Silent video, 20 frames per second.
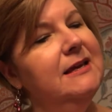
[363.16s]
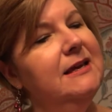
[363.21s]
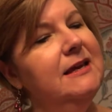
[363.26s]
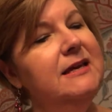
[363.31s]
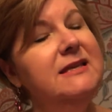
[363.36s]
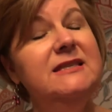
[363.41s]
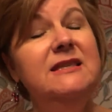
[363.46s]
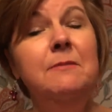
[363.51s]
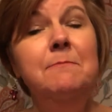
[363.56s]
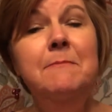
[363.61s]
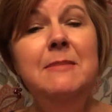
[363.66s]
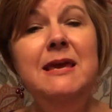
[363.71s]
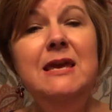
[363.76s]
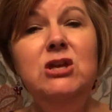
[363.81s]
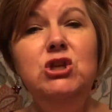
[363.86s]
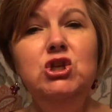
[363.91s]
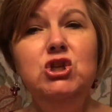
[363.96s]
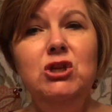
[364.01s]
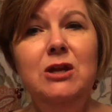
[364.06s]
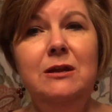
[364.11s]
is the
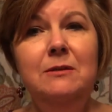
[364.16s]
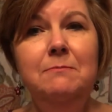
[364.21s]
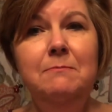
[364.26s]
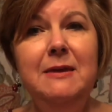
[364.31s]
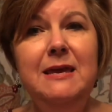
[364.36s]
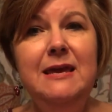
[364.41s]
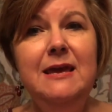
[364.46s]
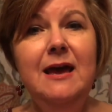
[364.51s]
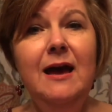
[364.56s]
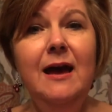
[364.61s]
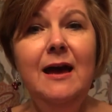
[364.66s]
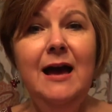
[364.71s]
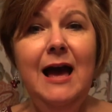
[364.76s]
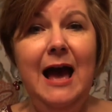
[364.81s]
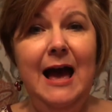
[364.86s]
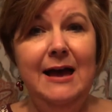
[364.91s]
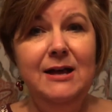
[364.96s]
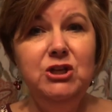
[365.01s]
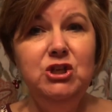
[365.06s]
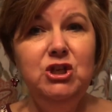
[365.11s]
Meech and Mia
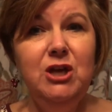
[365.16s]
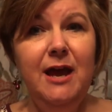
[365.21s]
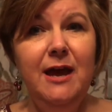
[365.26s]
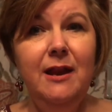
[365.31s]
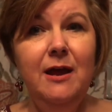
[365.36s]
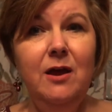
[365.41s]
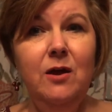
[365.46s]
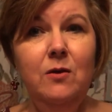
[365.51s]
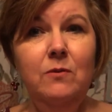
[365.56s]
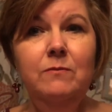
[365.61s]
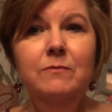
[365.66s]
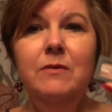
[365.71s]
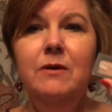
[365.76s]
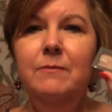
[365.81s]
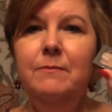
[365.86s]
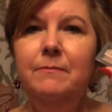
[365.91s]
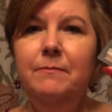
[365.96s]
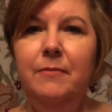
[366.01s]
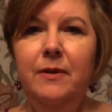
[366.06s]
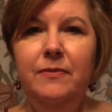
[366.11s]
eyeshadow.
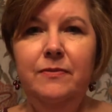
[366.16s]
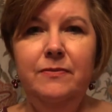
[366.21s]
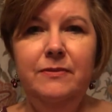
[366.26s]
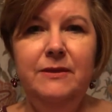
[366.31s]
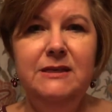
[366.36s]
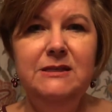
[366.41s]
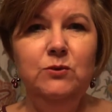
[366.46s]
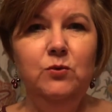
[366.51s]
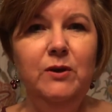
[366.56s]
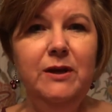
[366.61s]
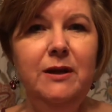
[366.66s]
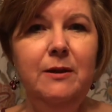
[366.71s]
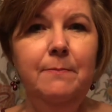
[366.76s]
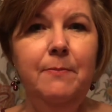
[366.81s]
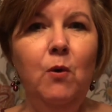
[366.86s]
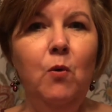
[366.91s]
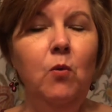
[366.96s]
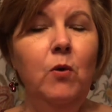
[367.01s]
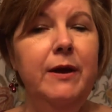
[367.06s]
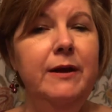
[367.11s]
This will get a
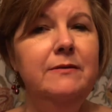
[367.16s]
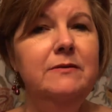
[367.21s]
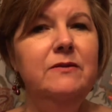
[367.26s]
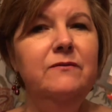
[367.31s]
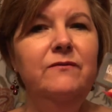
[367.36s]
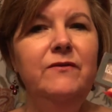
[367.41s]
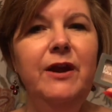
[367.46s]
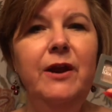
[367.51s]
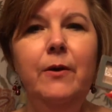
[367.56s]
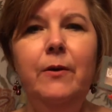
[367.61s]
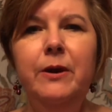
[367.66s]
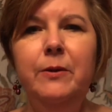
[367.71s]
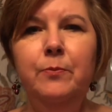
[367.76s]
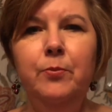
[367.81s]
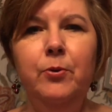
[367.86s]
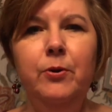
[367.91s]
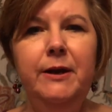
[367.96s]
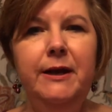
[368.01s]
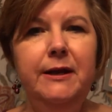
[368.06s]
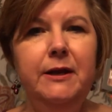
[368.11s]
point. Very
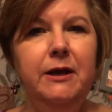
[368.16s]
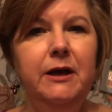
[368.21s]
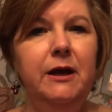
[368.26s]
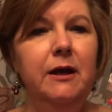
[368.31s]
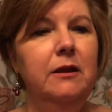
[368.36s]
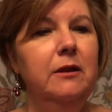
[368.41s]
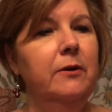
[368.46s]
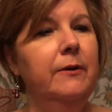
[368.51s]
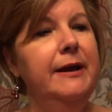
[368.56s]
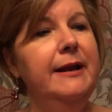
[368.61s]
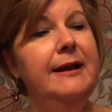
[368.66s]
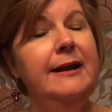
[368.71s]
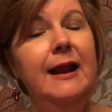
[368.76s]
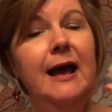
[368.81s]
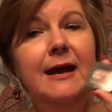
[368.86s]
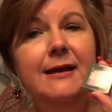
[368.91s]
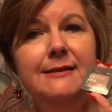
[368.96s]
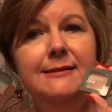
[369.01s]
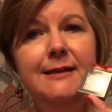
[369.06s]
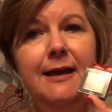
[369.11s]
pretty color in a
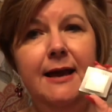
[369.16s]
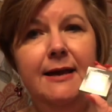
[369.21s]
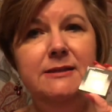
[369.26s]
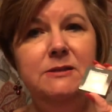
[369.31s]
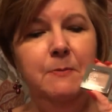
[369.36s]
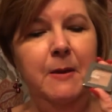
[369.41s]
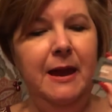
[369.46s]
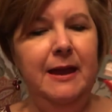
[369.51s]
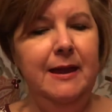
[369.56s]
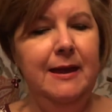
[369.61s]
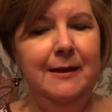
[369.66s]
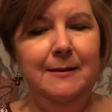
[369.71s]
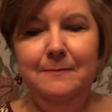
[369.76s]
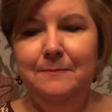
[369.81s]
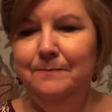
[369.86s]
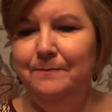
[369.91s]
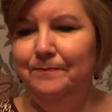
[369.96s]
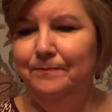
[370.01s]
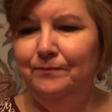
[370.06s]
nice size pan.